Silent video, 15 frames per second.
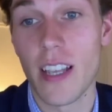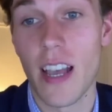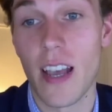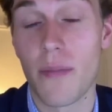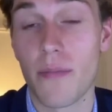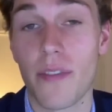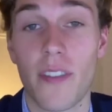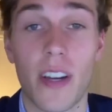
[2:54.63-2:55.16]

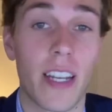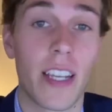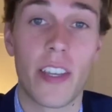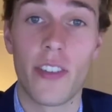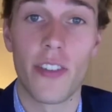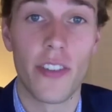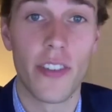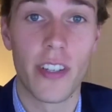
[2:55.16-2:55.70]
providing
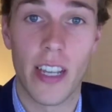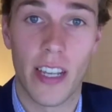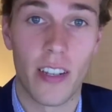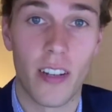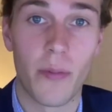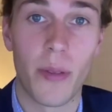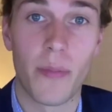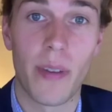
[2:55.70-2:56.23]
huge
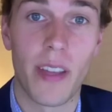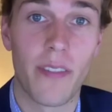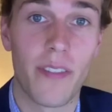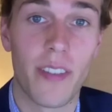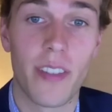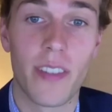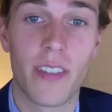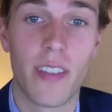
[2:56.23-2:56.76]
economic
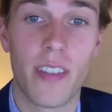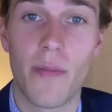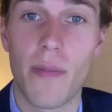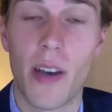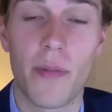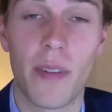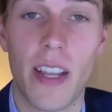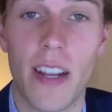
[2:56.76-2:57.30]
benefits to the
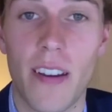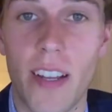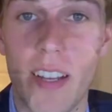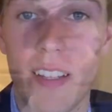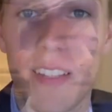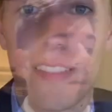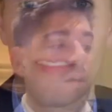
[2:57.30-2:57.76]
Melbourne area.